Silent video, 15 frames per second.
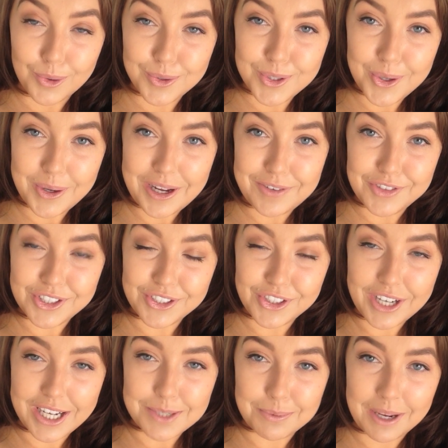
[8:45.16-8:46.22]
Also, I've just
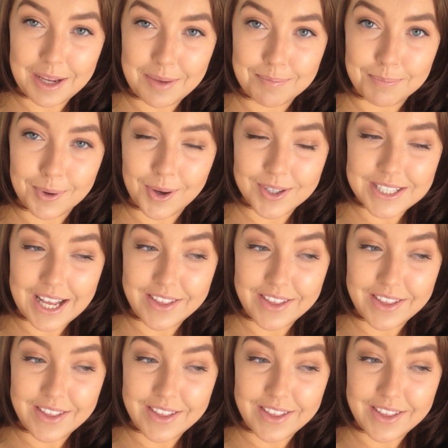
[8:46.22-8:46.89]
checked my inbox